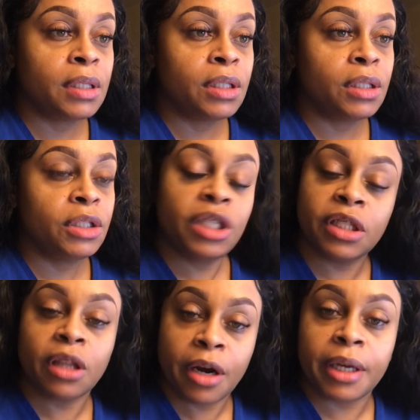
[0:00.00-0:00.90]
she's
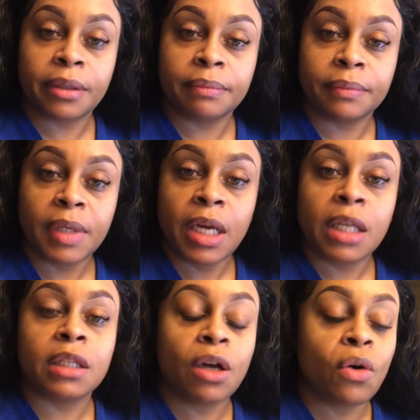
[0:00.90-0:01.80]
learning.
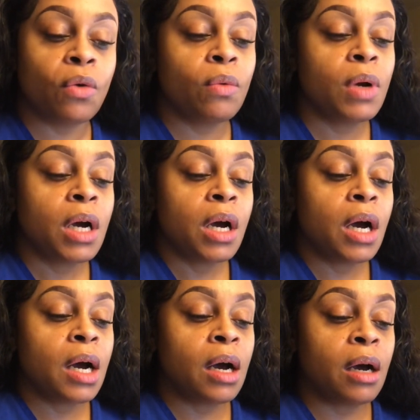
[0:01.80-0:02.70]
So
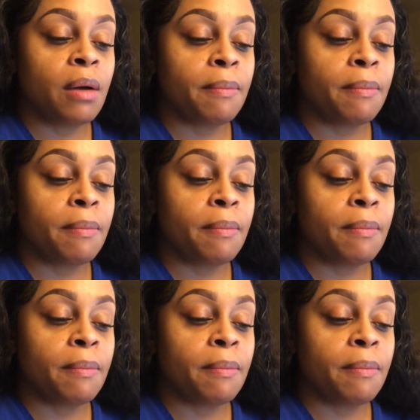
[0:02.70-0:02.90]
a